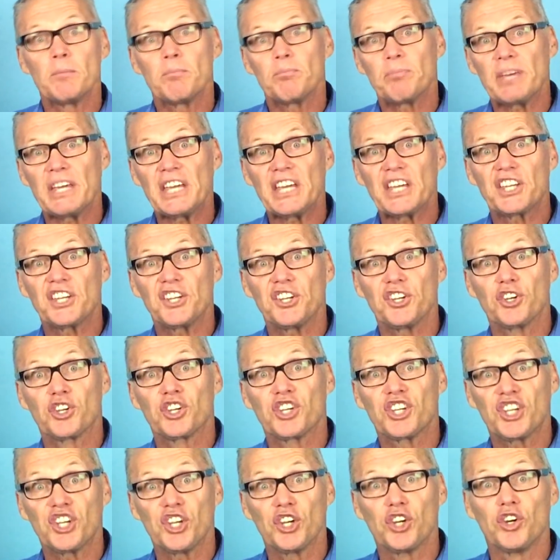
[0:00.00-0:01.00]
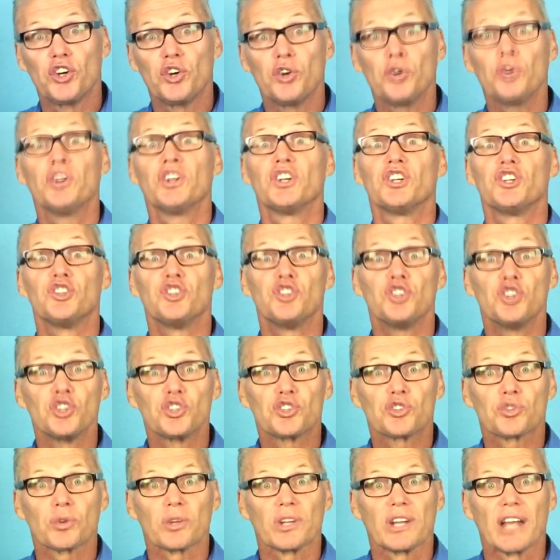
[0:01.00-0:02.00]
PQQ
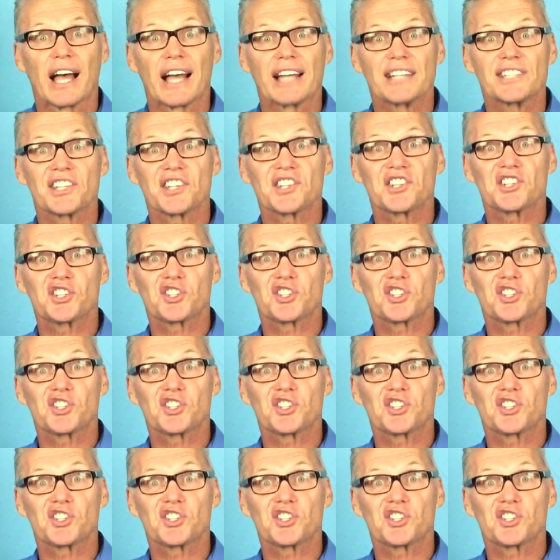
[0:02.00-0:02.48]
neutralizes